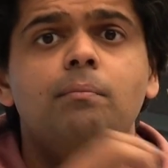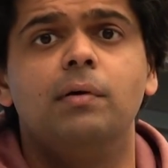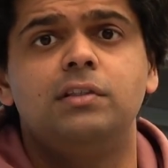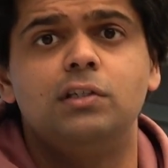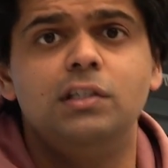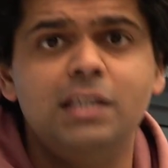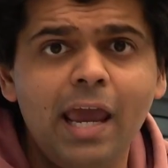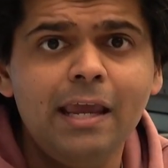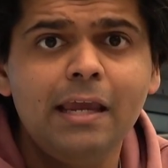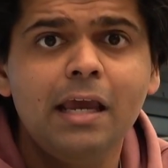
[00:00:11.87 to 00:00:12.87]
But
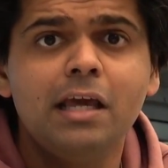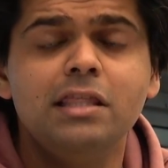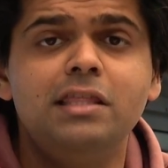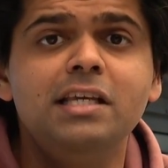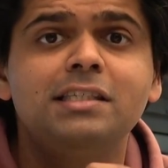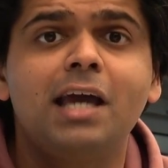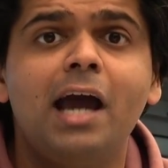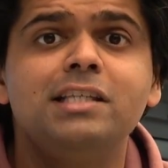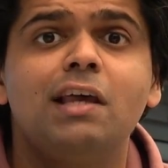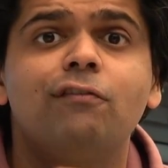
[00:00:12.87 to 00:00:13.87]
today, these
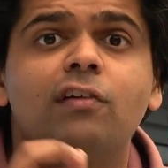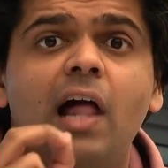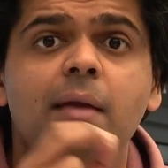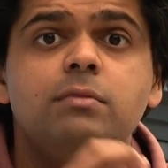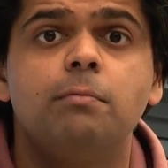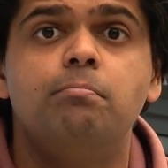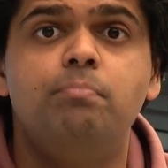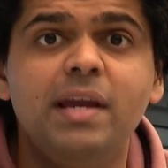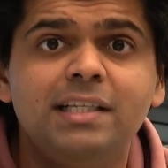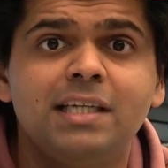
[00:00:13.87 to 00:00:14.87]
guys have climbed
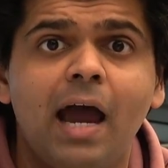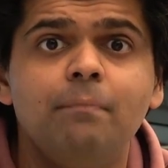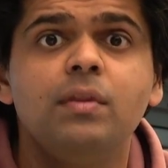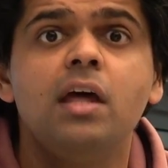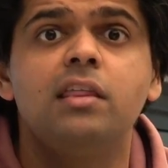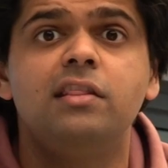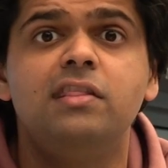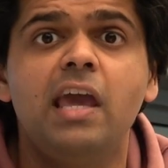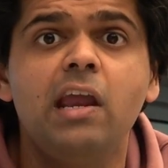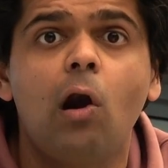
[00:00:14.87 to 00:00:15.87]
up big time
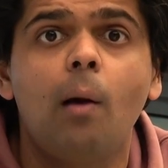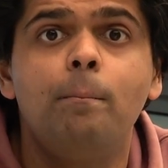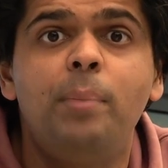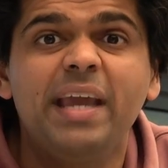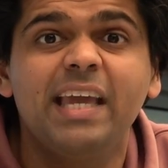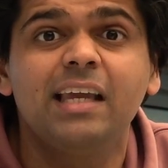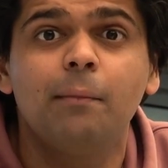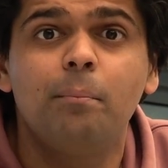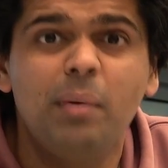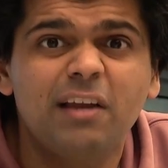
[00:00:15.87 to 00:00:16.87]
that they are picking
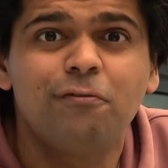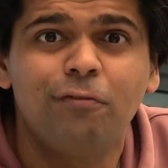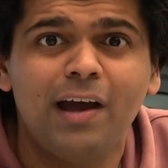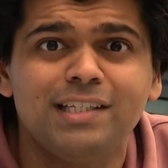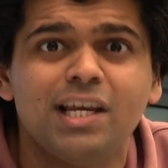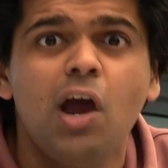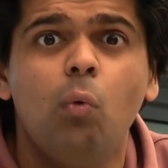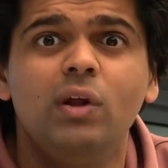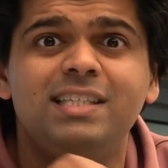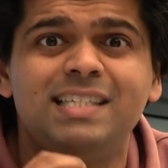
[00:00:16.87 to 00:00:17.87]
a big fight
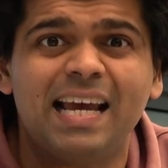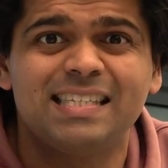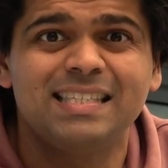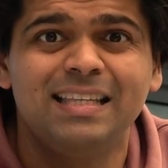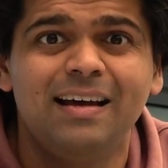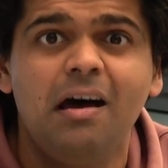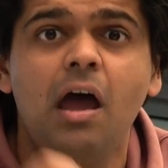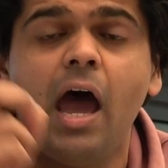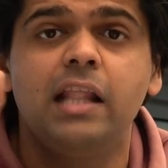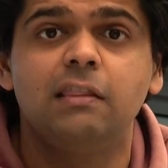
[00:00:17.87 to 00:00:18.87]
with Tesla
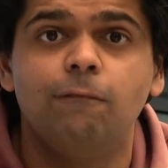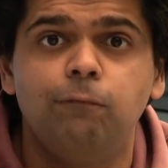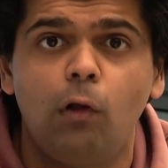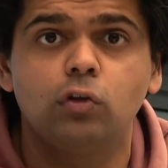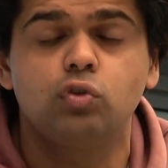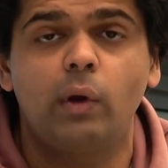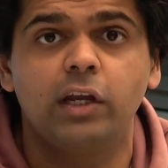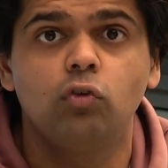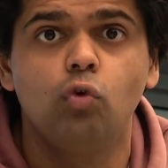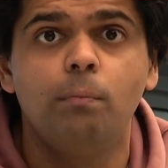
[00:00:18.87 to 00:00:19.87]
and the
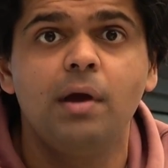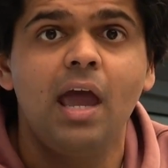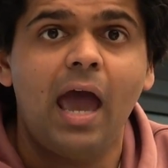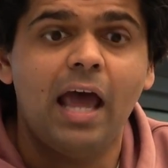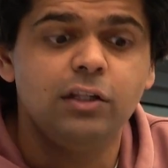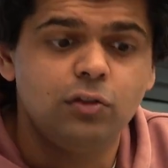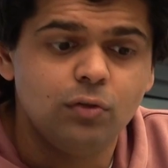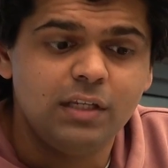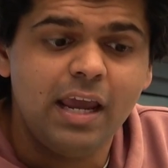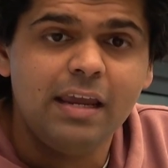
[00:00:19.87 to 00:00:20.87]
Volkswagen Group. And
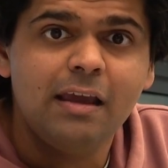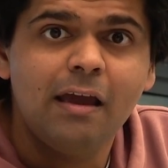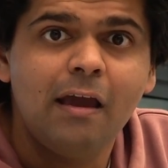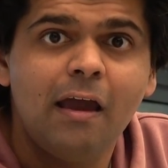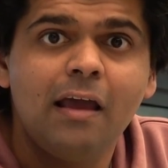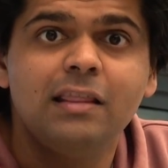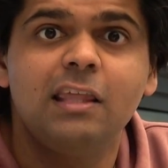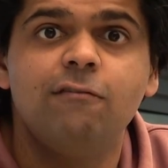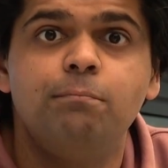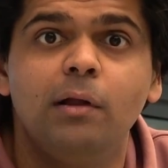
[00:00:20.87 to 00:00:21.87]
today,
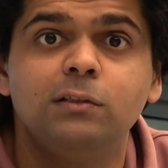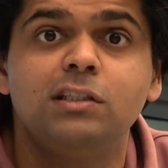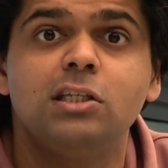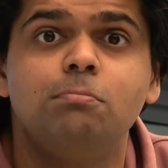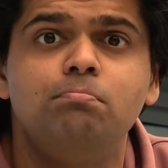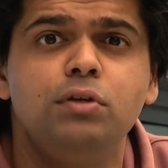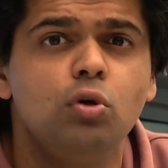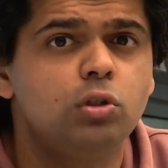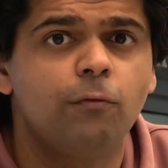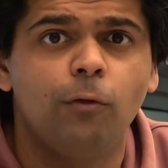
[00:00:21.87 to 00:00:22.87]
they've built this
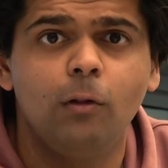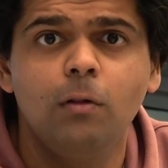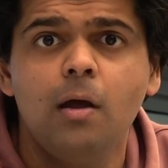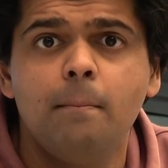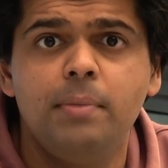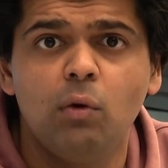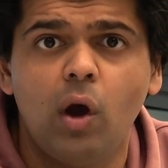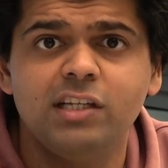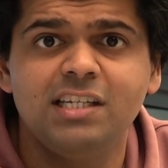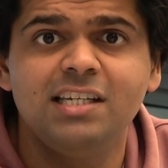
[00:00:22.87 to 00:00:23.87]
beautiful
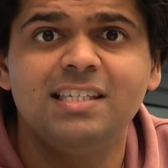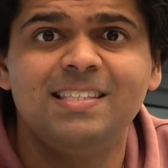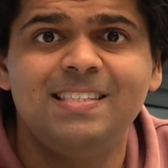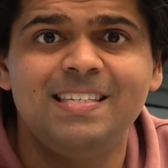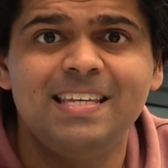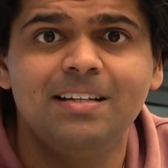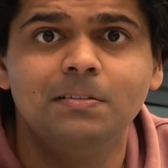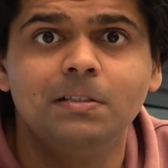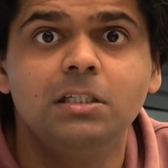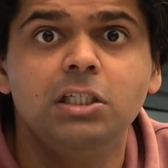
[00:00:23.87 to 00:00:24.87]
BYD Seal